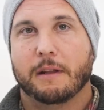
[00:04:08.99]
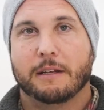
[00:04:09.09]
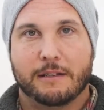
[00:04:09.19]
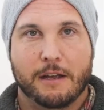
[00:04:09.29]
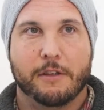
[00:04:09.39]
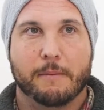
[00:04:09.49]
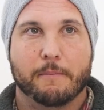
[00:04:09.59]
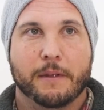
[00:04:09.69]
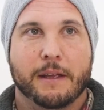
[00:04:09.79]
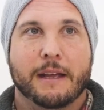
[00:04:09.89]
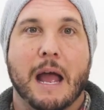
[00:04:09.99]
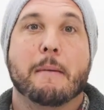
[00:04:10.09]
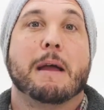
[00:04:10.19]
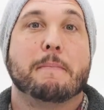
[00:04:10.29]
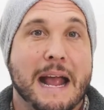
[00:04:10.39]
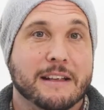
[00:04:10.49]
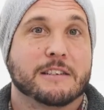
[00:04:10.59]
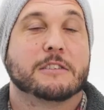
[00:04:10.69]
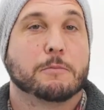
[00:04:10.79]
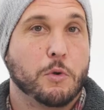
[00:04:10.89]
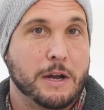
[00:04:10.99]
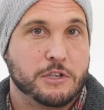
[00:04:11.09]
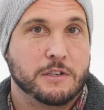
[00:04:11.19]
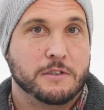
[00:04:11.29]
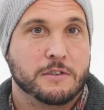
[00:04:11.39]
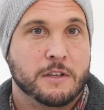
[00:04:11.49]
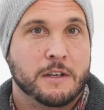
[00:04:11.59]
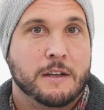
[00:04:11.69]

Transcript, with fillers: I like to tell them, I might be asking some questions